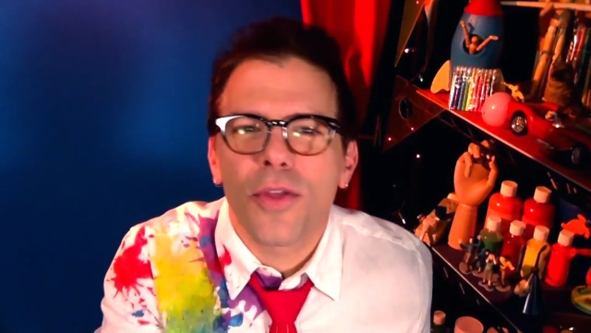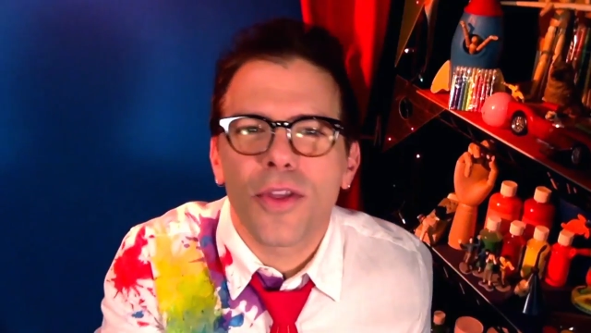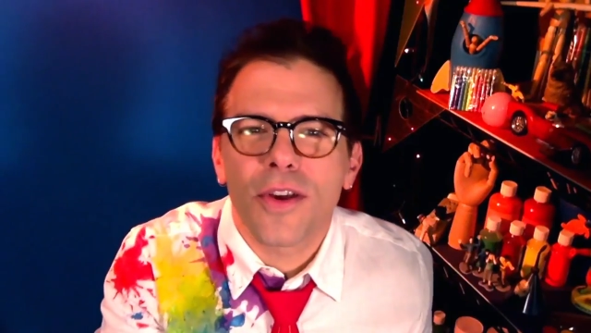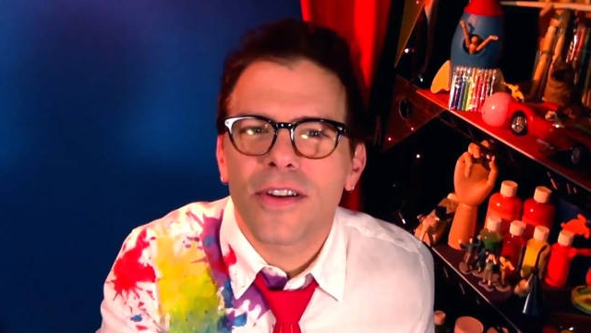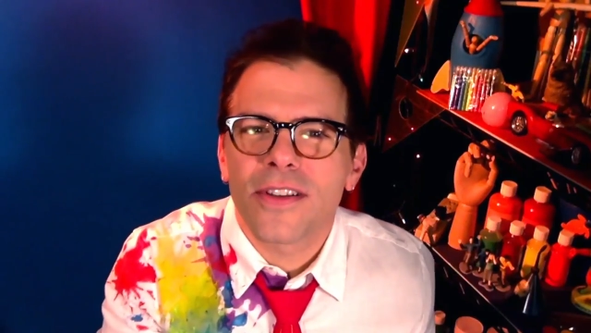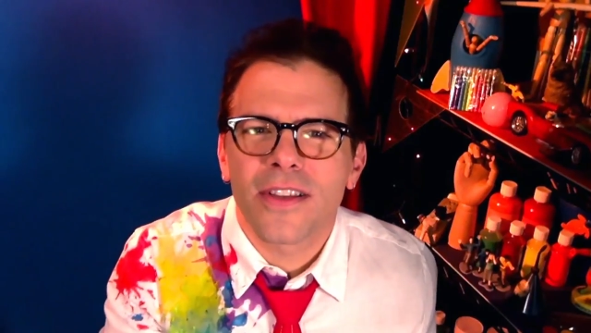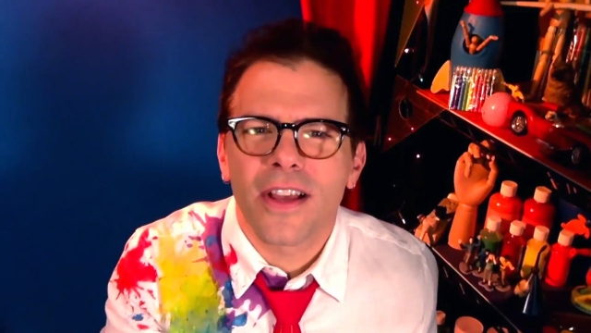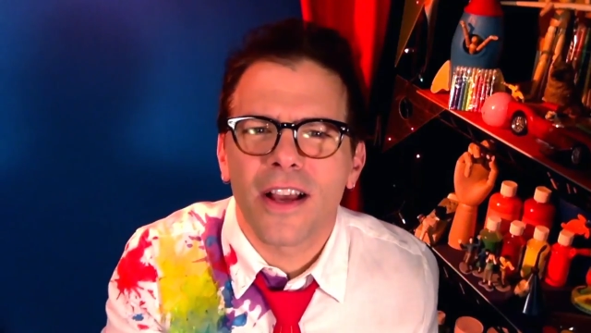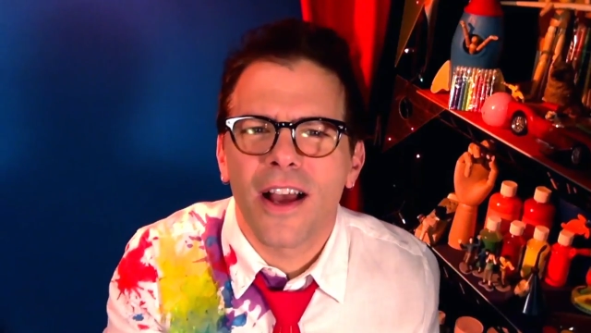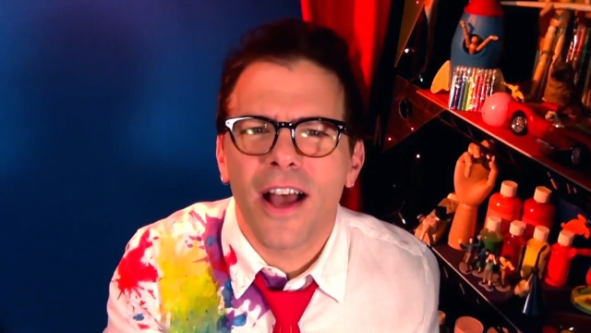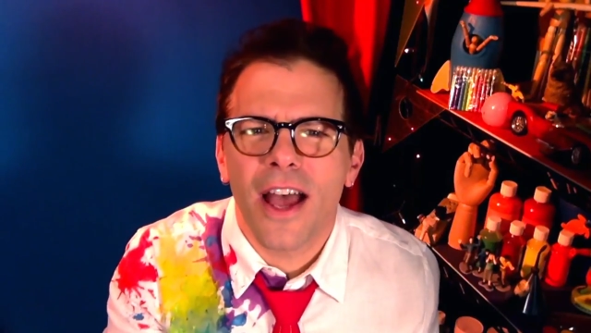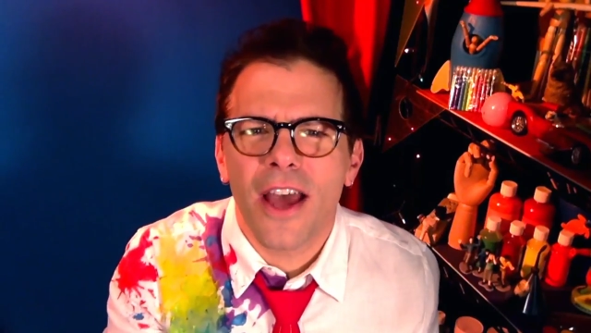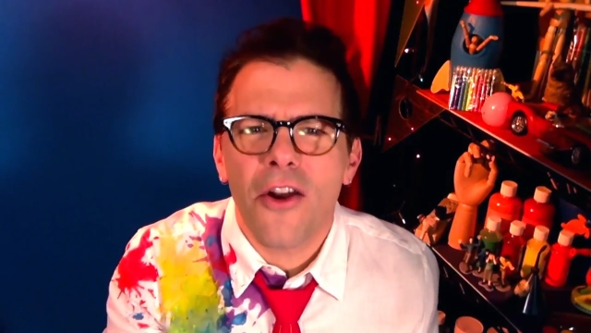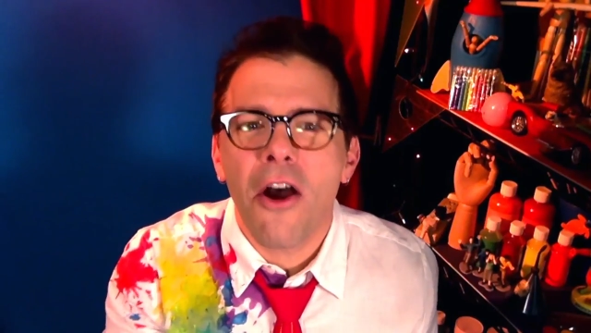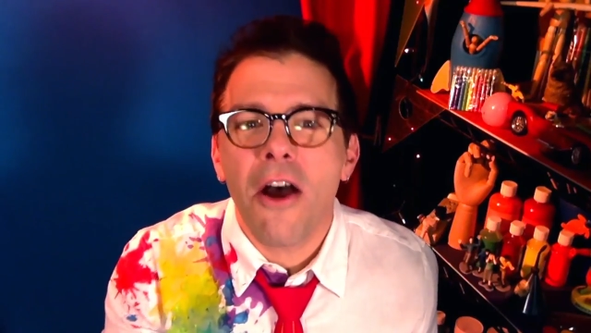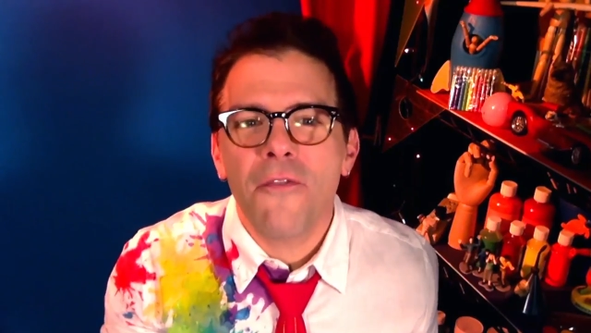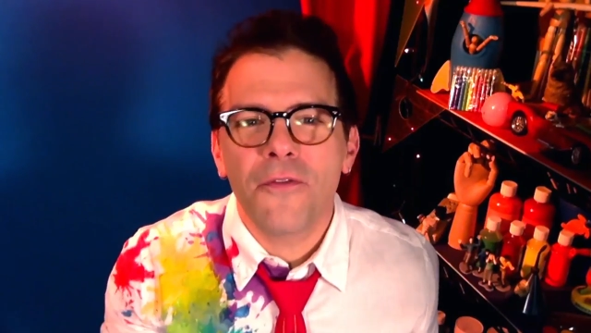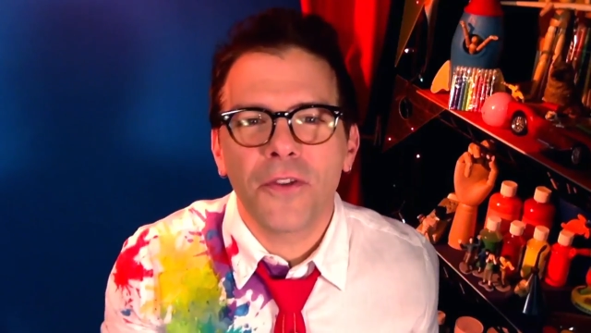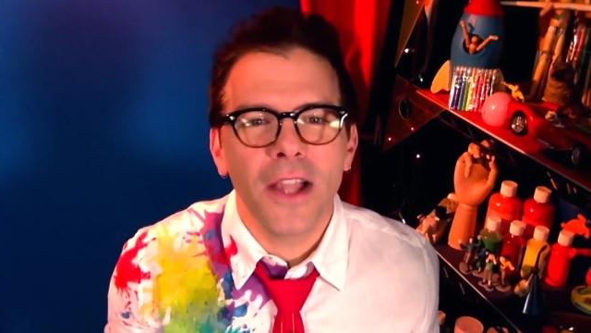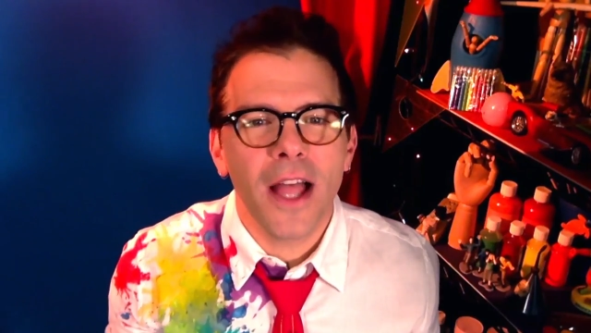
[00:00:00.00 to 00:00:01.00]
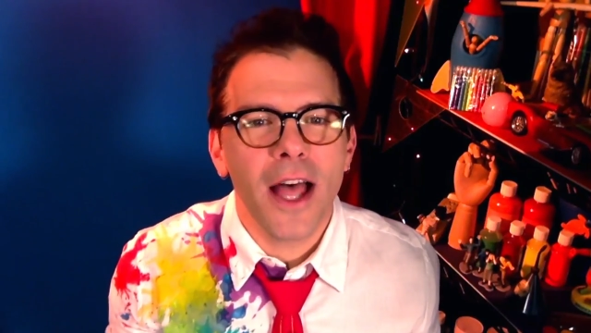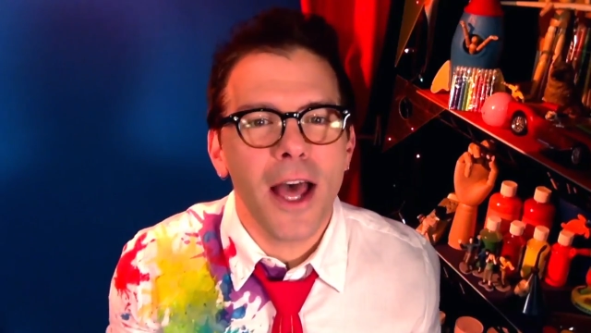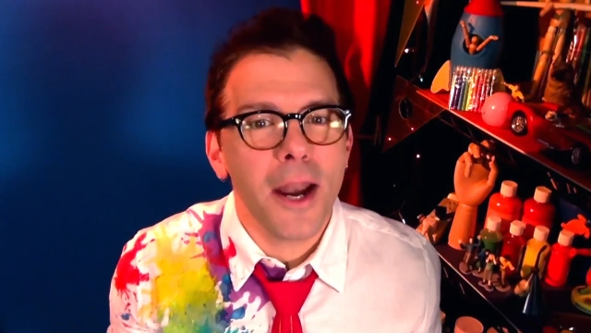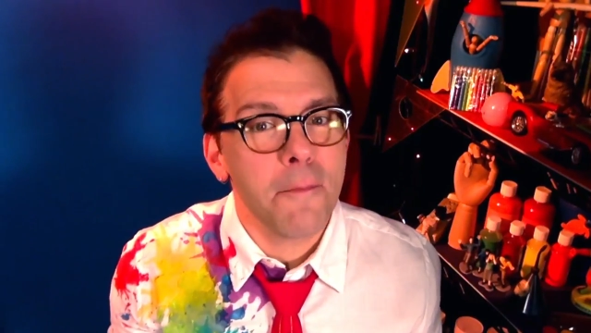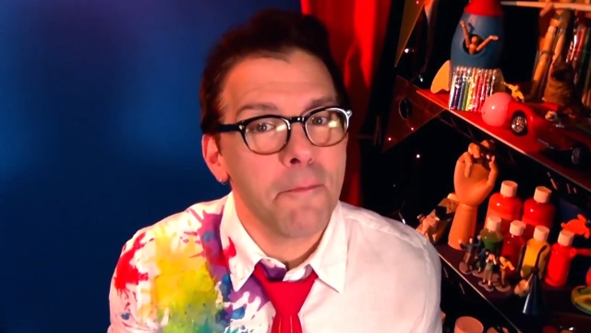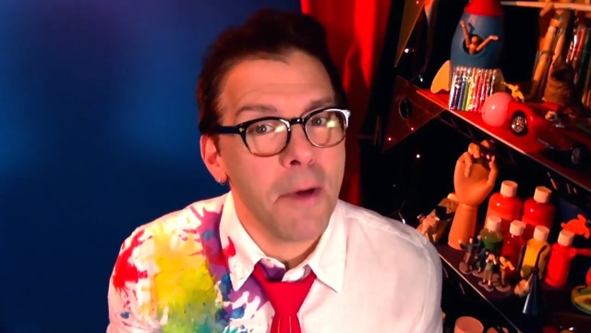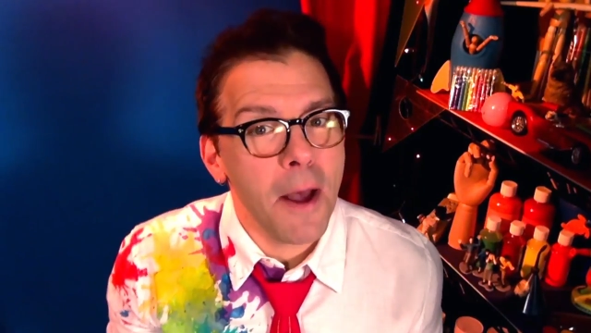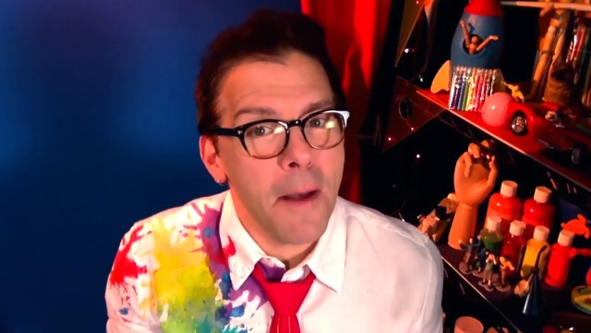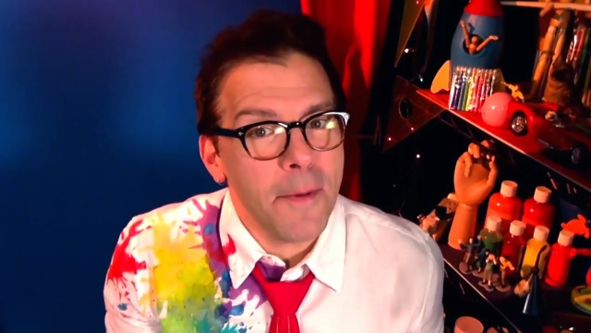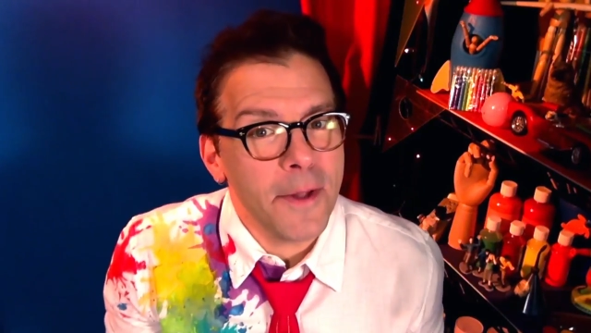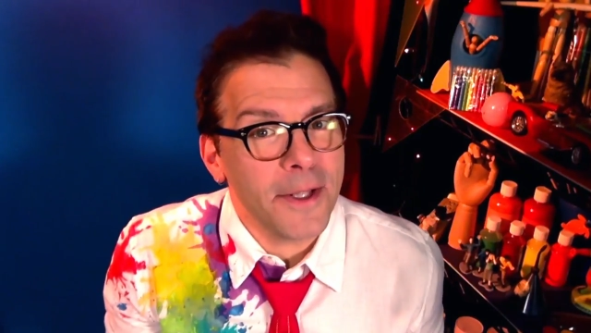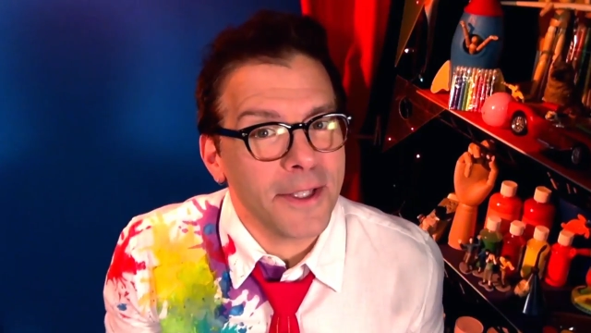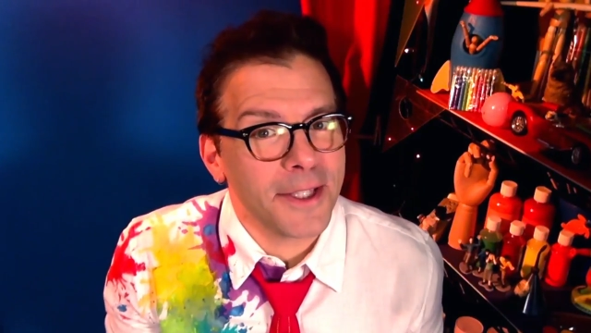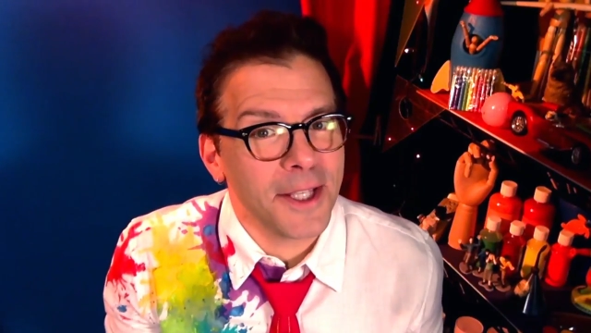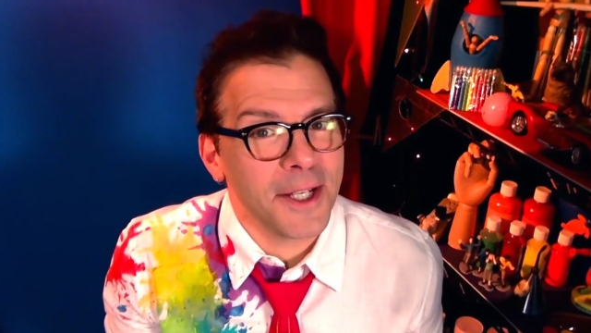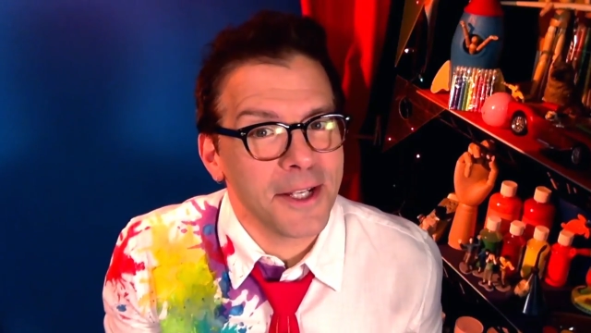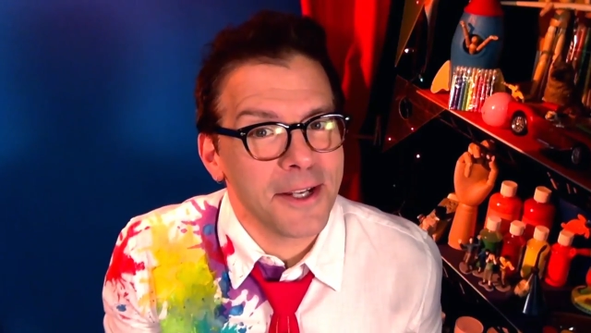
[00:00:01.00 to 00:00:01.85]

there's uh, an awful lot of puppets that